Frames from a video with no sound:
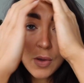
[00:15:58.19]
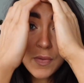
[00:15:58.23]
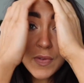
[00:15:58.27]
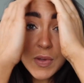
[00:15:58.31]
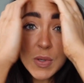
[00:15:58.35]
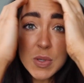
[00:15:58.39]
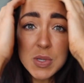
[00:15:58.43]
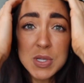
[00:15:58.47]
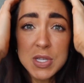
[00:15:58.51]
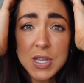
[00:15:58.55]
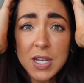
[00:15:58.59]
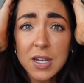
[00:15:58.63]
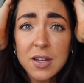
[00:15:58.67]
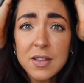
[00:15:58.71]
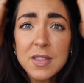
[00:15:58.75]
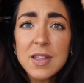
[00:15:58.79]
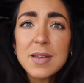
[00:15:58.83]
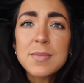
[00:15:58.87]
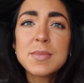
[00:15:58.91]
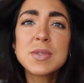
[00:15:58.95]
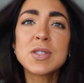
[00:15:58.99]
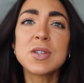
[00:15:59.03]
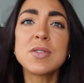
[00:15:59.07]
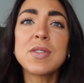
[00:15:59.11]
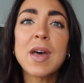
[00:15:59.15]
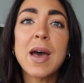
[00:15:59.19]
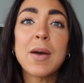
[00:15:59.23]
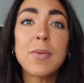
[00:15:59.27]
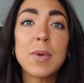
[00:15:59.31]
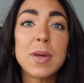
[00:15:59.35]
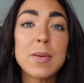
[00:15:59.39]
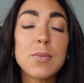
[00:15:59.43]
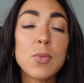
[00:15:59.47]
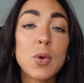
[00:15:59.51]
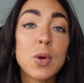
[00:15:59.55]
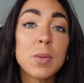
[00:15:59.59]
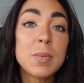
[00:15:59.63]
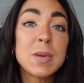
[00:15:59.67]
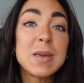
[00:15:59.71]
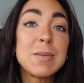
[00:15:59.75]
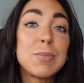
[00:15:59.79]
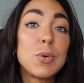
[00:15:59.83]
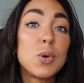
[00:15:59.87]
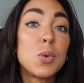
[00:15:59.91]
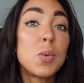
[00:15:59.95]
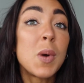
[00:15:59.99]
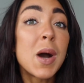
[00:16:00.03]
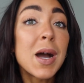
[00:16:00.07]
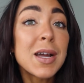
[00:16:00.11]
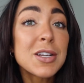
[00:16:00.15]
if you share them, so that way more
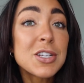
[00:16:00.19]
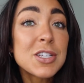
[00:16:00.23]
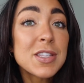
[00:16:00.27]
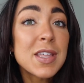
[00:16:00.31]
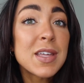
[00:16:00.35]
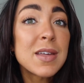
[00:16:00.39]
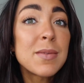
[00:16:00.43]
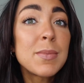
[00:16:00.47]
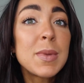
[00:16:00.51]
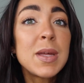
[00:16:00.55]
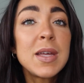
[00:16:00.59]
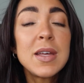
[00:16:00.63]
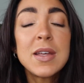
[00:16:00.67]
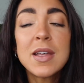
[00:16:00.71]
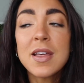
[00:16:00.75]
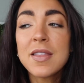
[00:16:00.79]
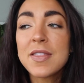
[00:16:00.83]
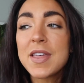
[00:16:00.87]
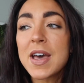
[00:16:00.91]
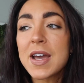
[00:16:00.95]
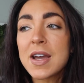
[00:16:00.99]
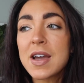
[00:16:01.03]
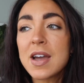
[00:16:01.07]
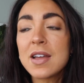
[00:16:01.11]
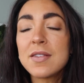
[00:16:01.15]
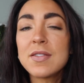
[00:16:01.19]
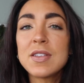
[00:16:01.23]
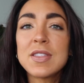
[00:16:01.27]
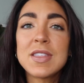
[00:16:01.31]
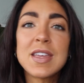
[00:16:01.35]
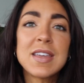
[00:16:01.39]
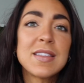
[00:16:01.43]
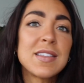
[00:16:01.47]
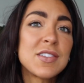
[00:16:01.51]
people watch them, that kind of thing.